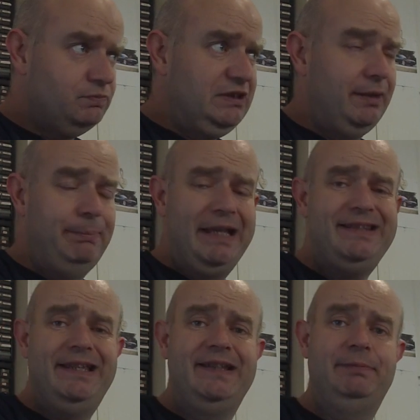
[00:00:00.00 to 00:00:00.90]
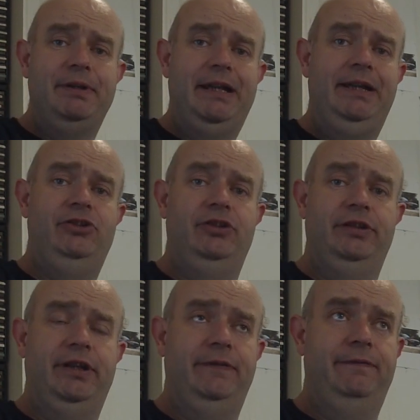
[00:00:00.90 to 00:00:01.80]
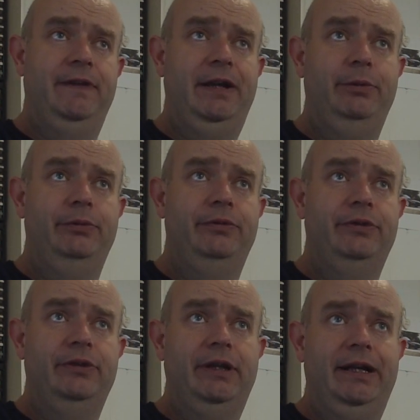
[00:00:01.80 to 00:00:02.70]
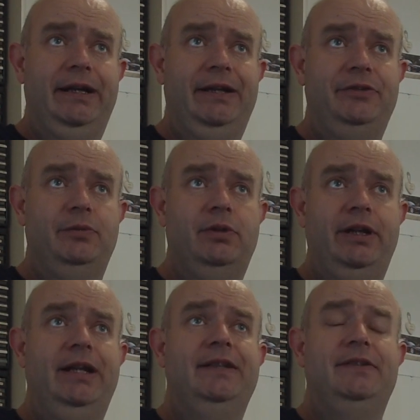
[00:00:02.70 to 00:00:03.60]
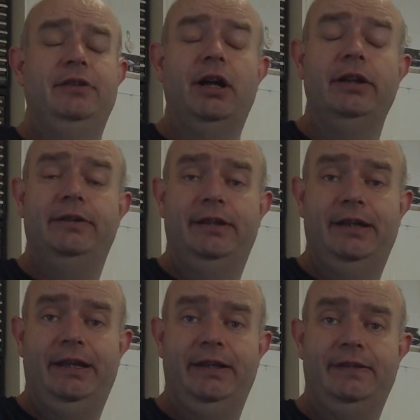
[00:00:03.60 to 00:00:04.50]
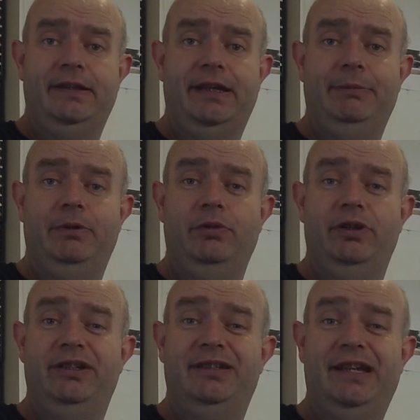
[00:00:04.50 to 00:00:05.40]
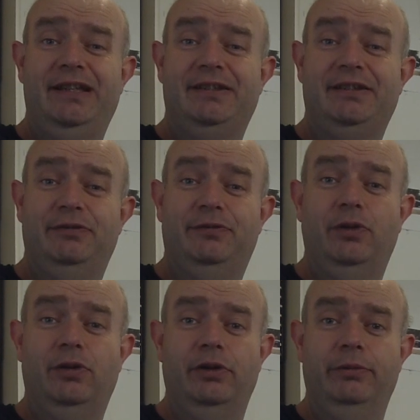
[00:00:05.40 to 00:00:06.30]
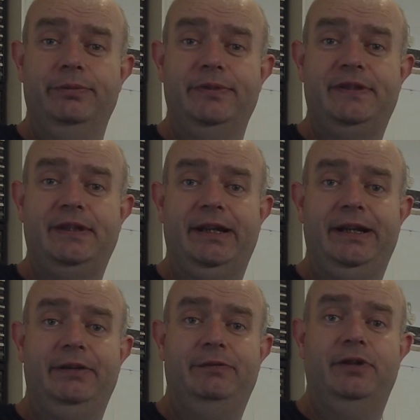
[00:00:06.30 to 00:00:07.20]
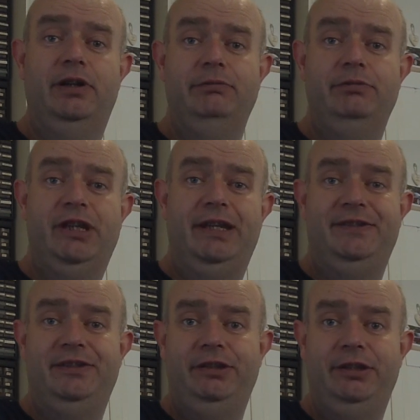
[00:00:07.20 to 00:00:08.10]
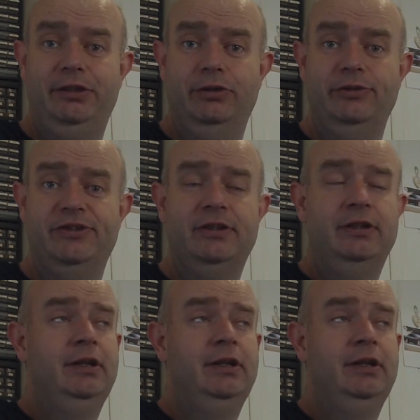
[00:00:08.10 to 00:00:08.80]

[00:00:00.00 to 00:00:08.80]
now, the best explanation that I found uh, as to why that's not the case came on one of the Tesla forums uh, from Jason Hughes.